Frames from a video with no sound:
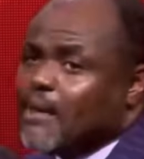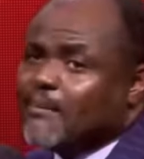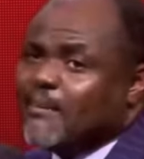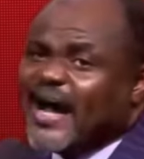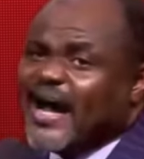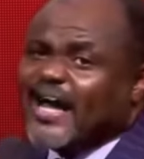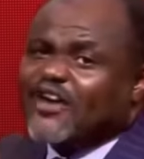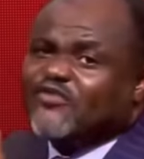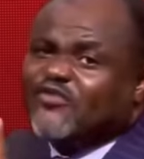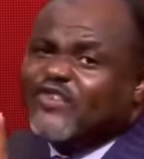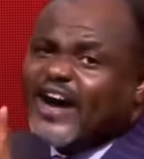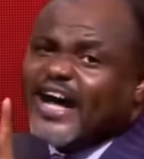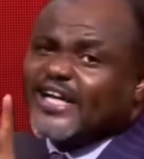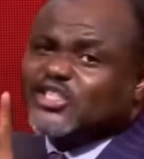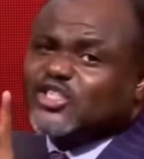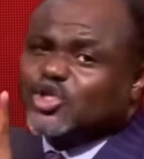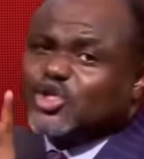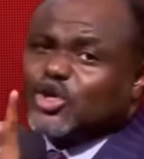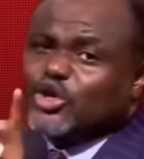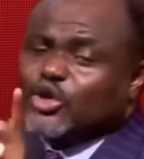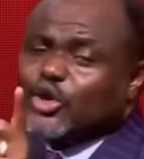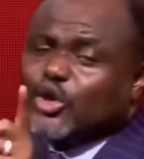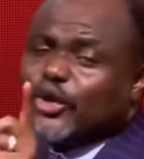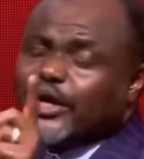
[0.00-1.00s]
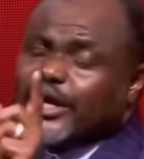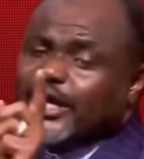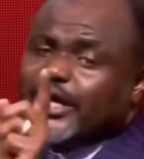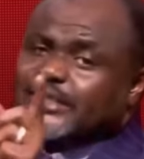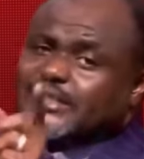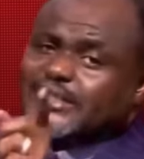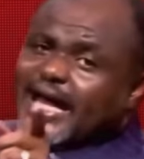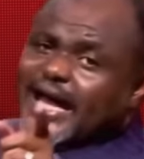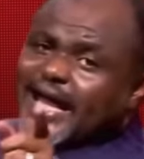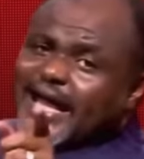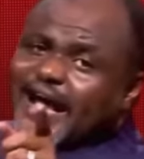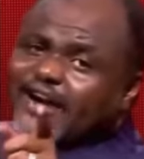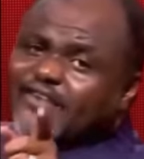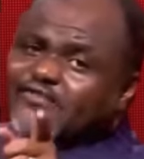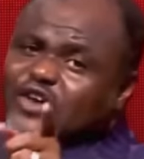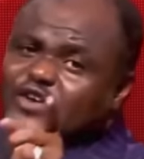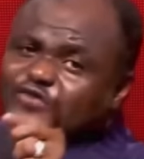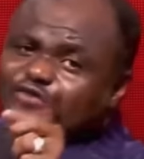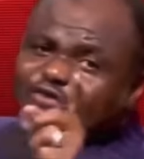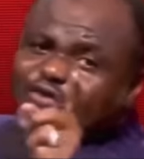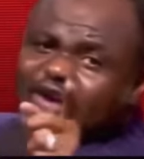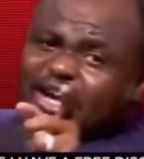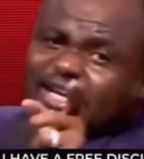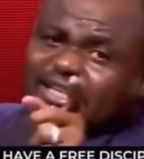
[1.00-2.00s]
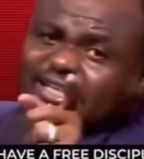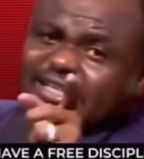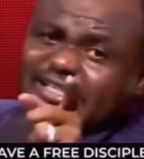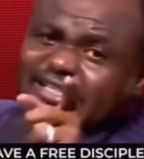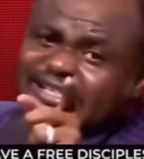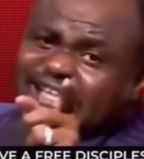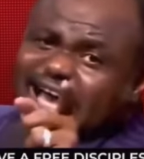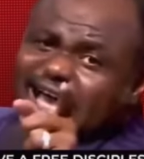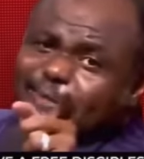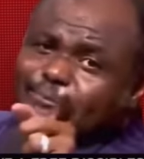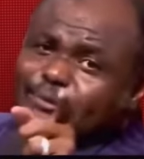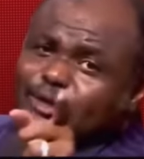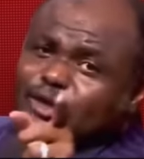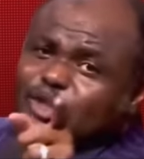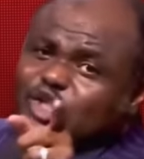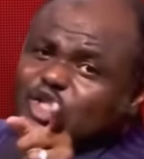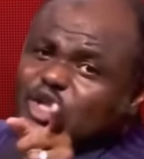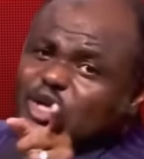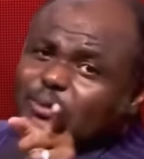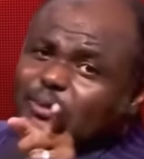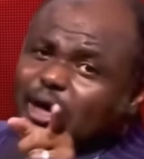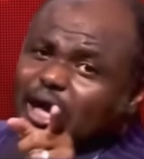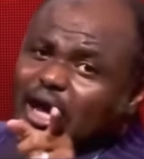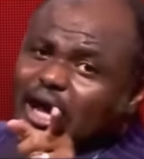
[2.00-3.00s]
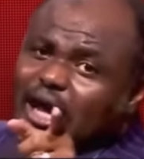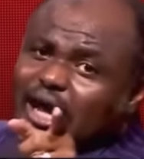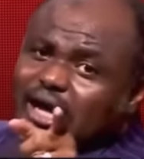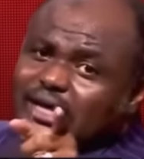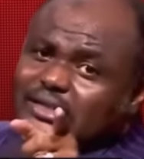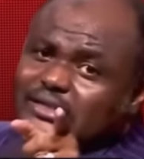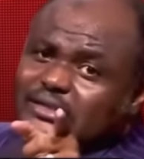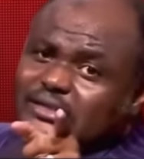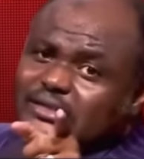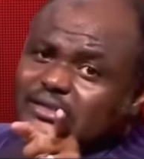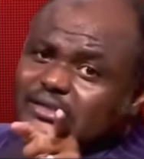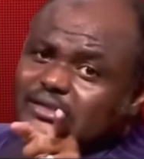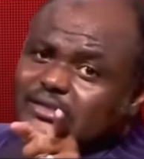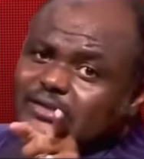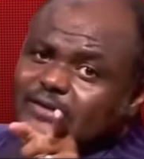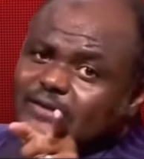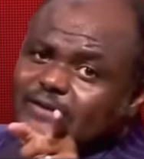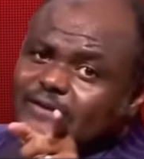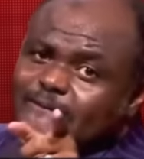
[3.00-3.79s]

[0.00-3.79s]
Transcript: My advice to you is I have a free discipleship class.